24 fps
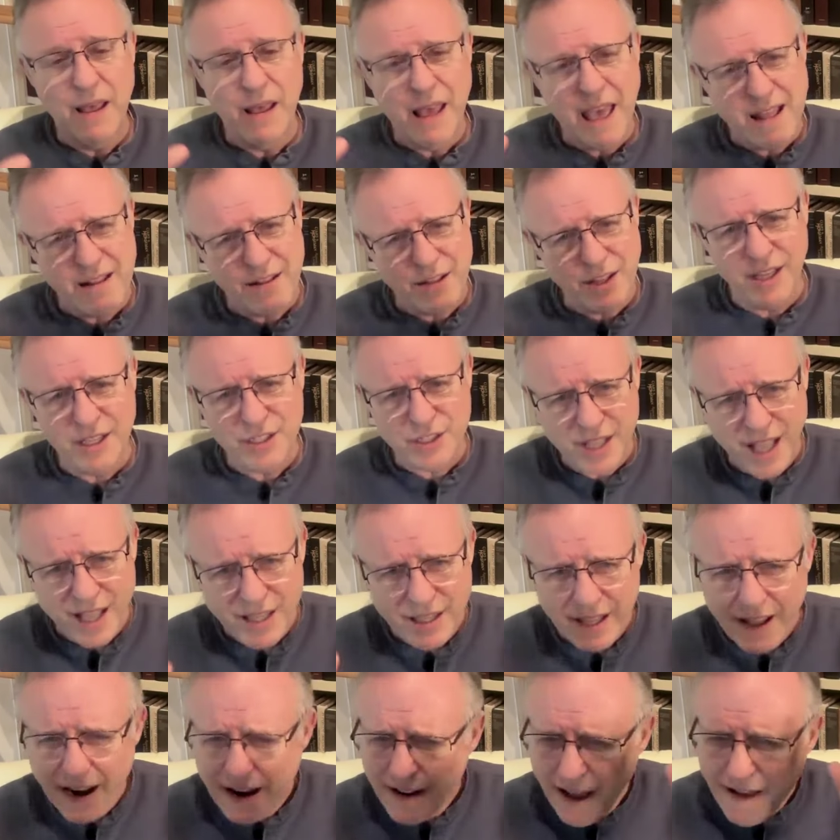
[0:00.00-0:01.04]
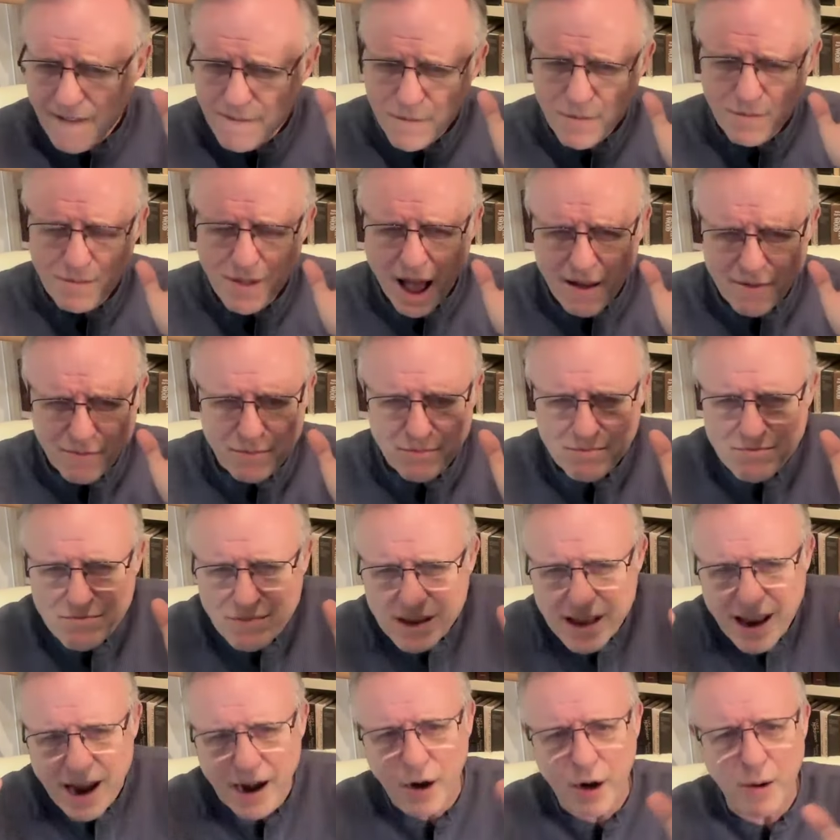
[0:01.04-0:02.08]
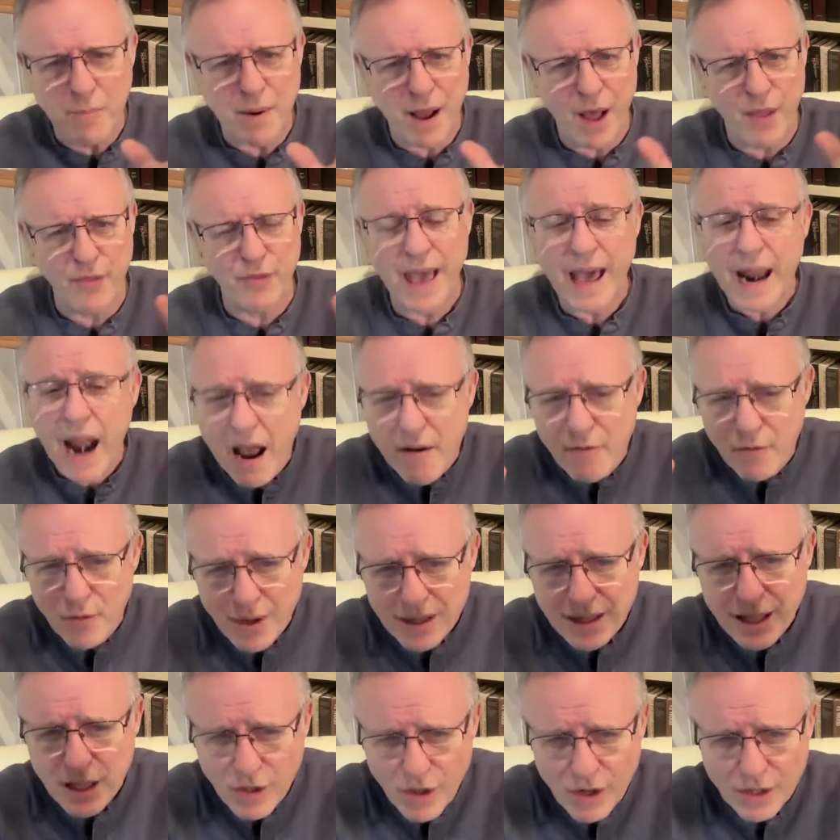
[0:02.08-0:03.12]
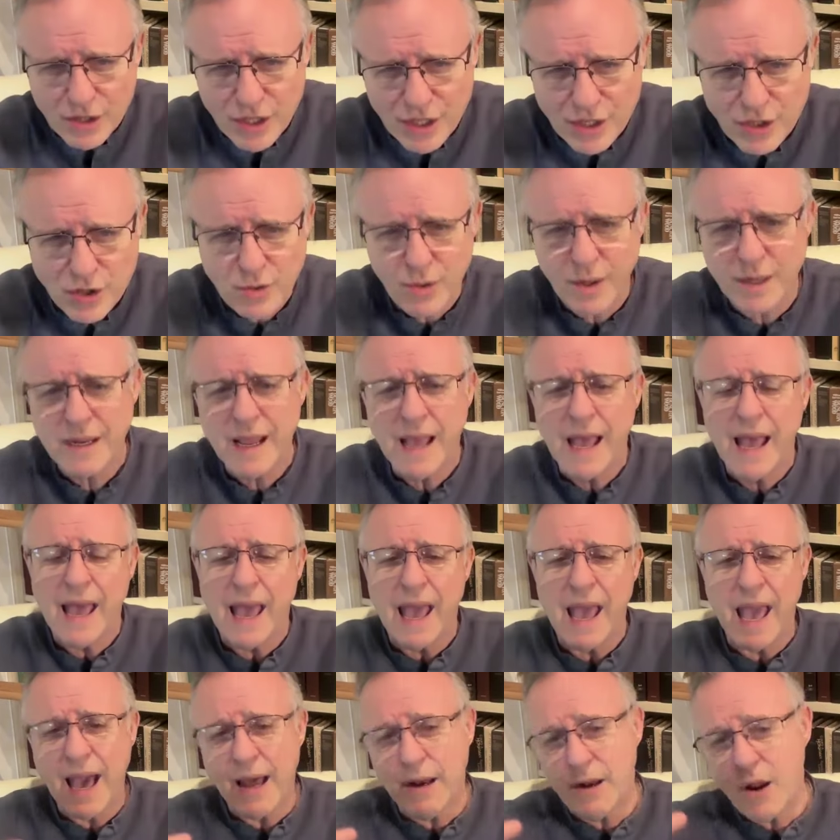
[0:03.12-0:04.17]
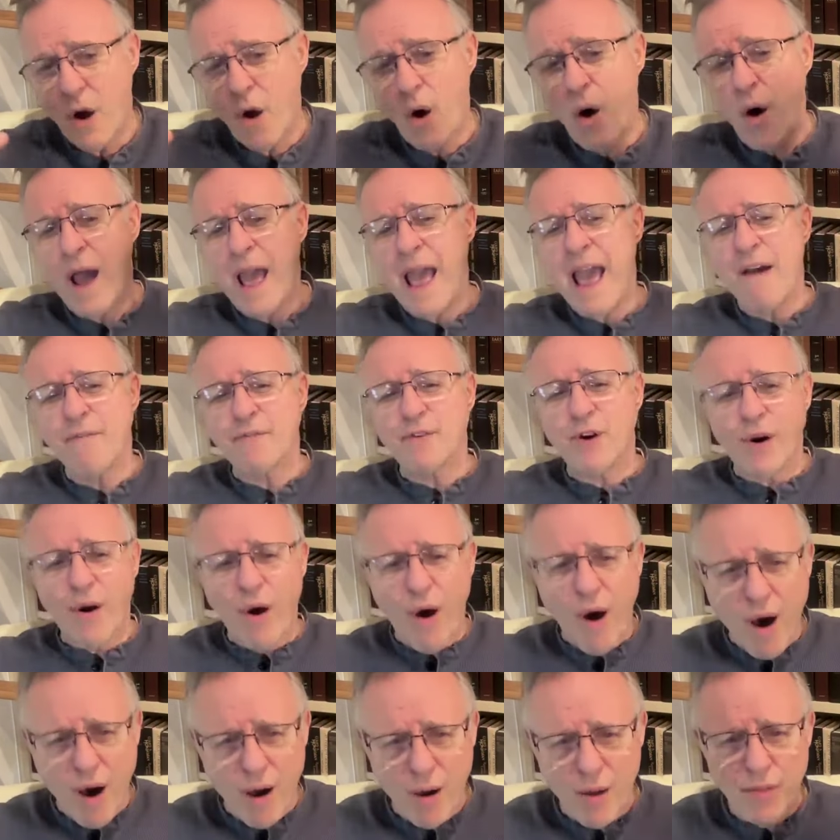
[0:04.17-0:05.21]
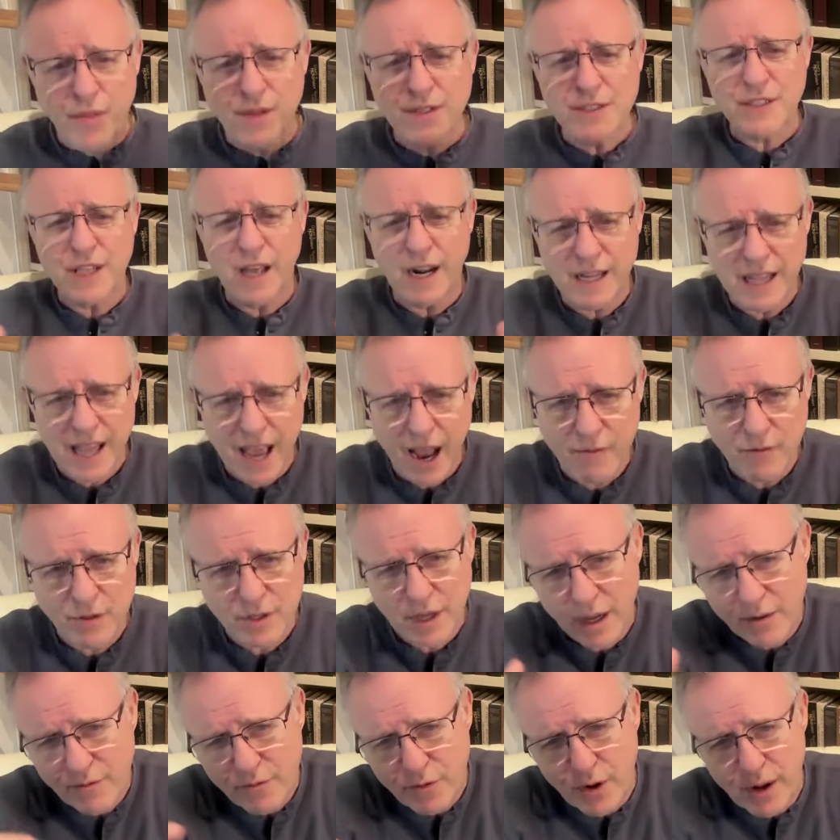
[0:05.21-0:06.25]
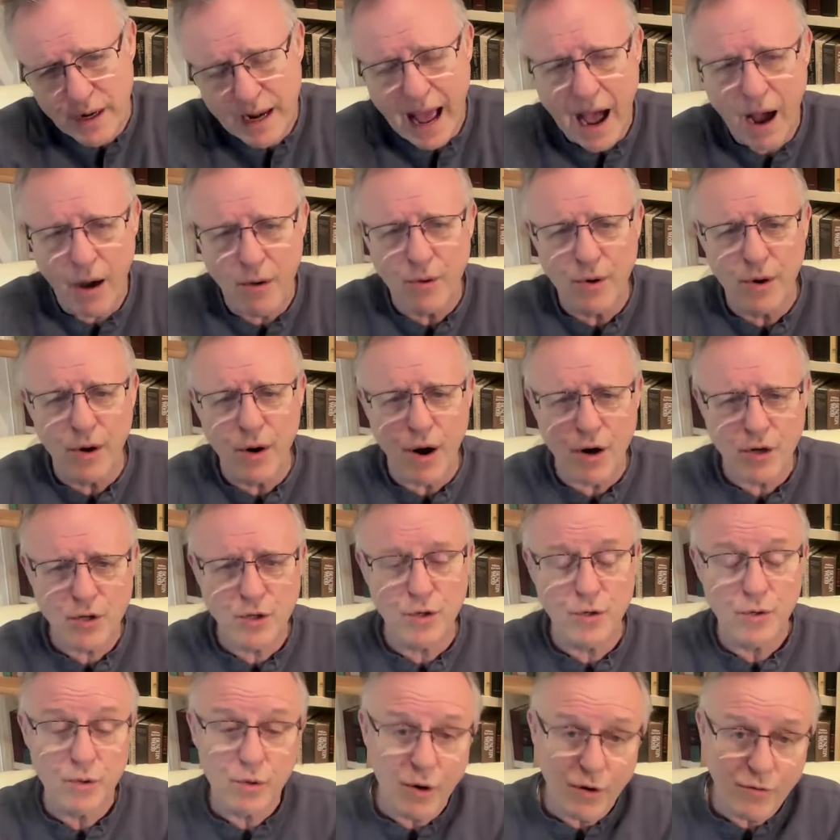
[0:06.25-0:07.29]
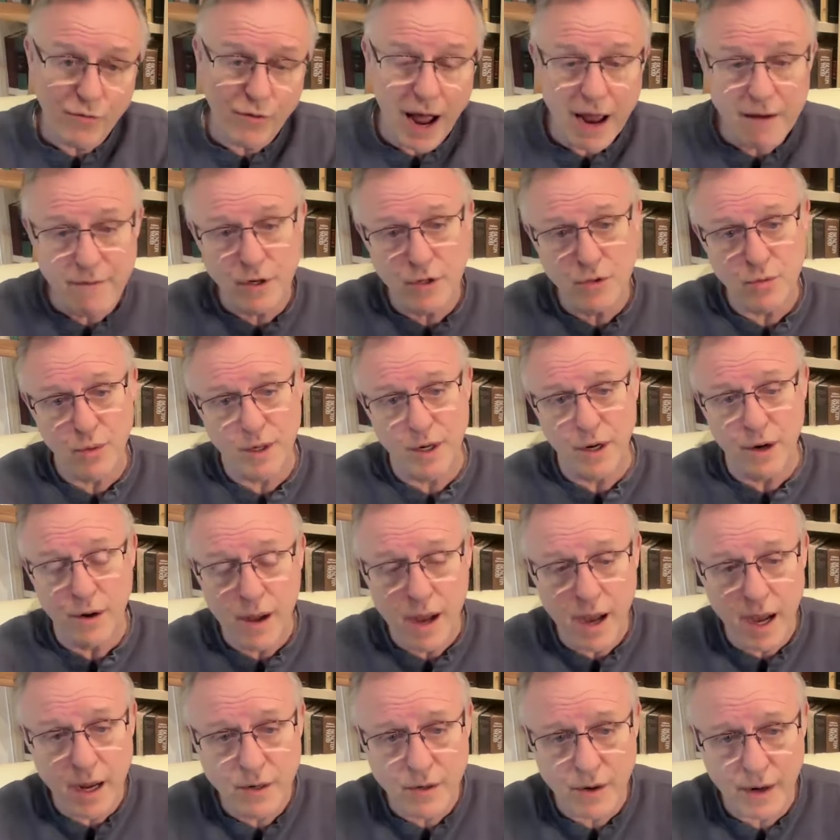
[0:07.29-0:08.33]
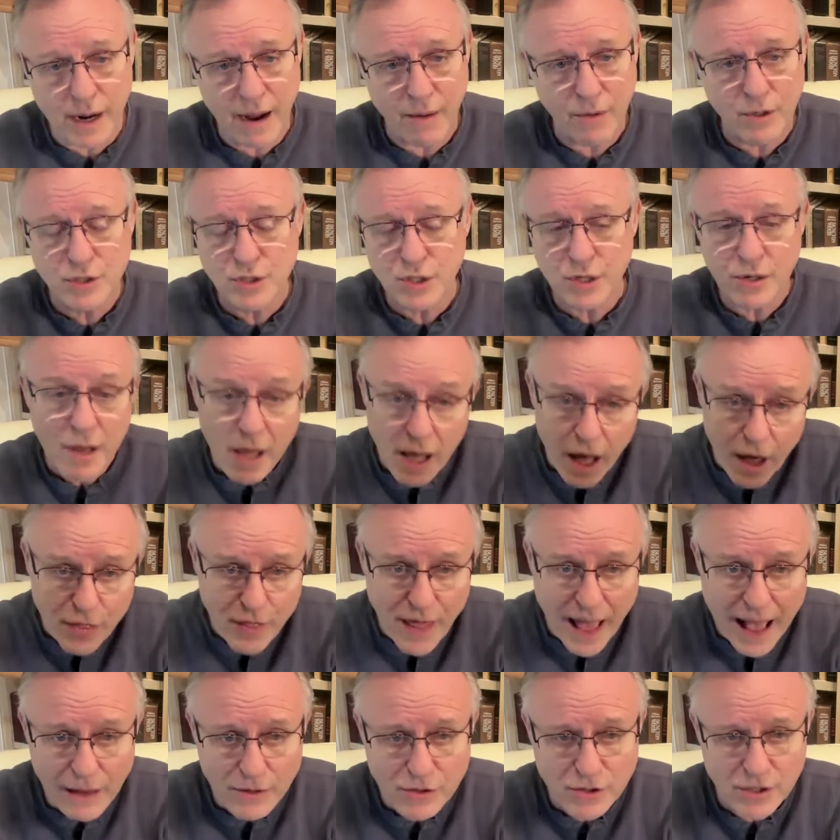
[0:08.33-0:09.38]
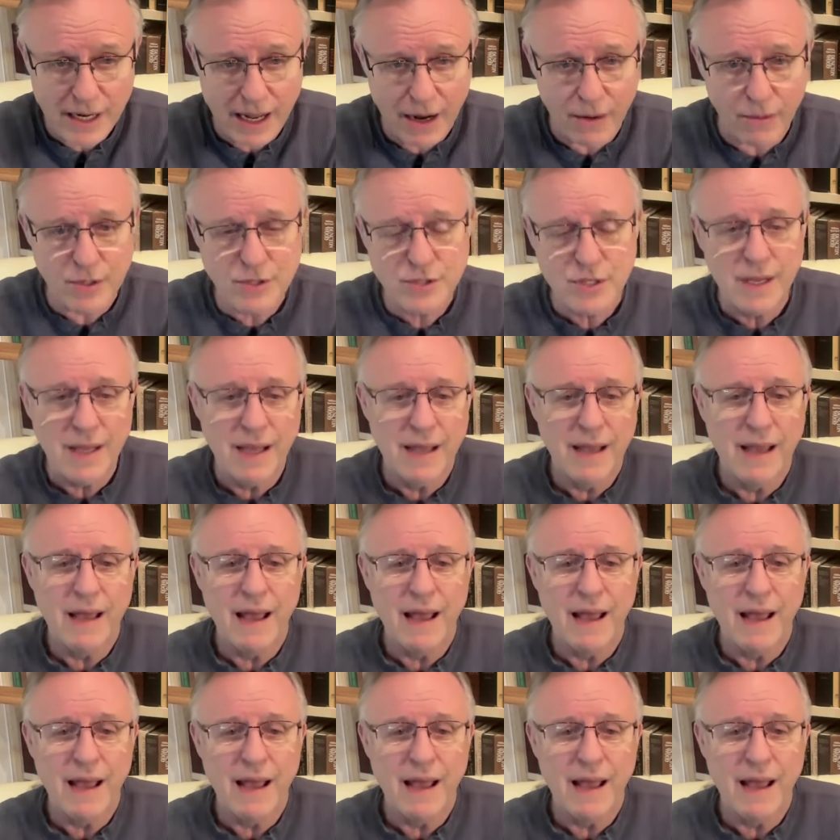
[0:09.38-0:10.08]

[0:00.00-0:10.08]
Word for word: And to the extent that I care about that, I've really looked into it. And after all the study I've done for an hour or two or 5 or 20 or 100 hours or 1,000 hours,